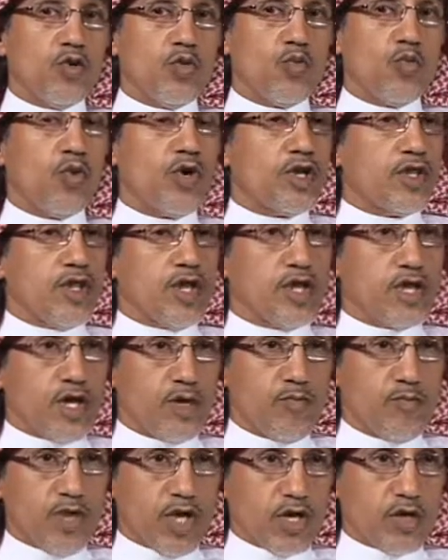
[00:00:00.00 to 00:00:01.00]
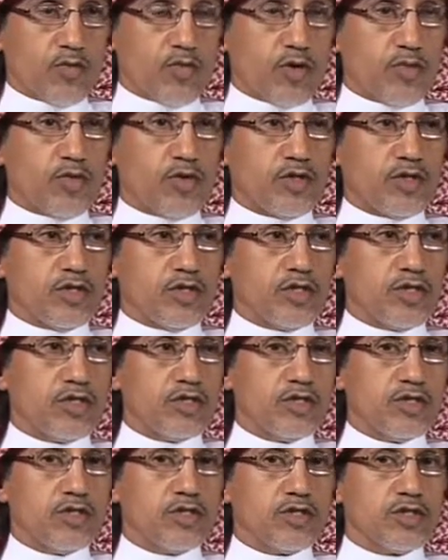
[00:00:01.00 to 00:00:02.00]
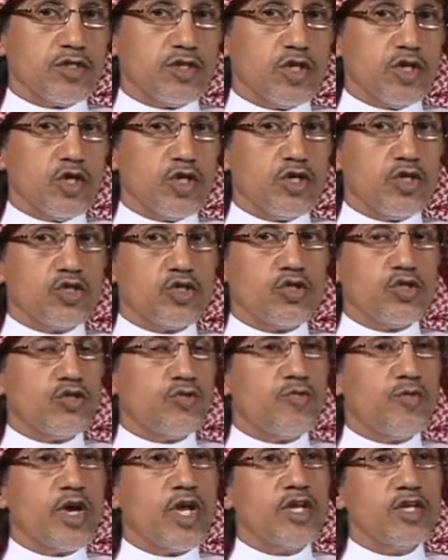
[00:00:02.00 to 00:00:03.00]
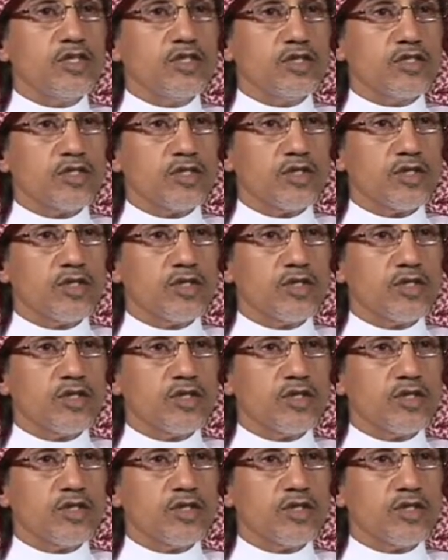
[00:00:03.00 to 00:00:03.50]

where they can make proper decisions. He should manage